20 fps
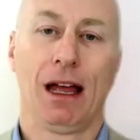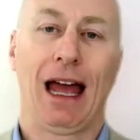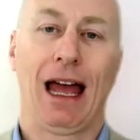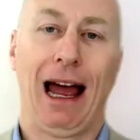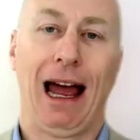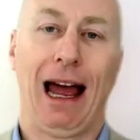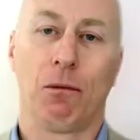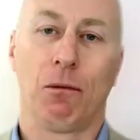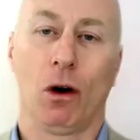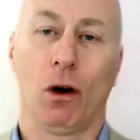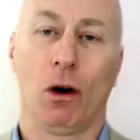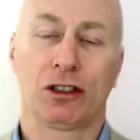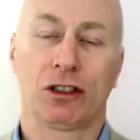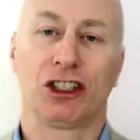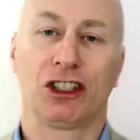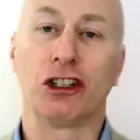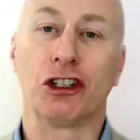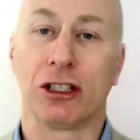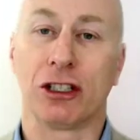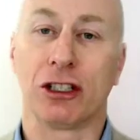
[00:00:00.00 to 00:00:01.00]
and what
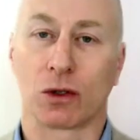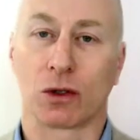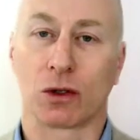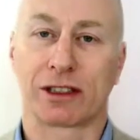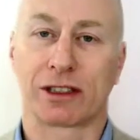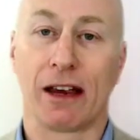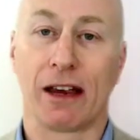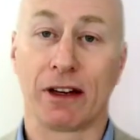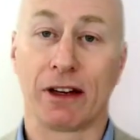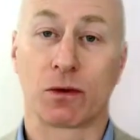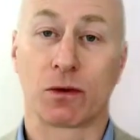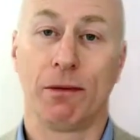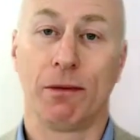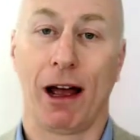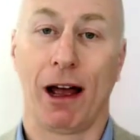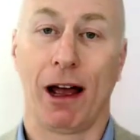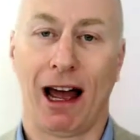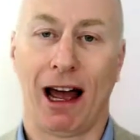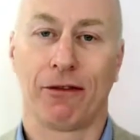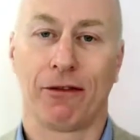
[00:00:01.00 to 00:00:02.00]
synergies or savings we
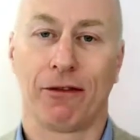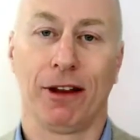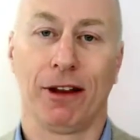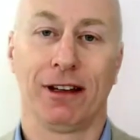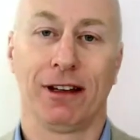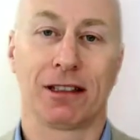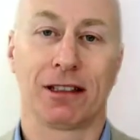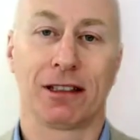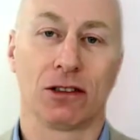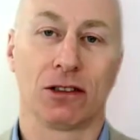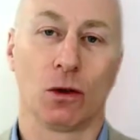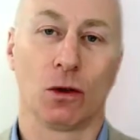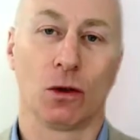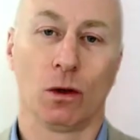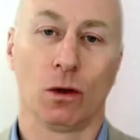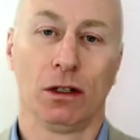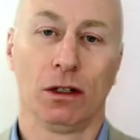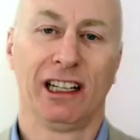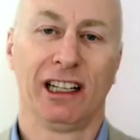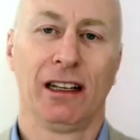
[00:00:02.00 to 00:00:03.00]
might have, and this is
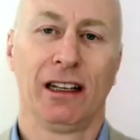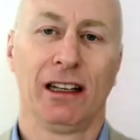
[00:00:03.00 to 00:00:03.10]
all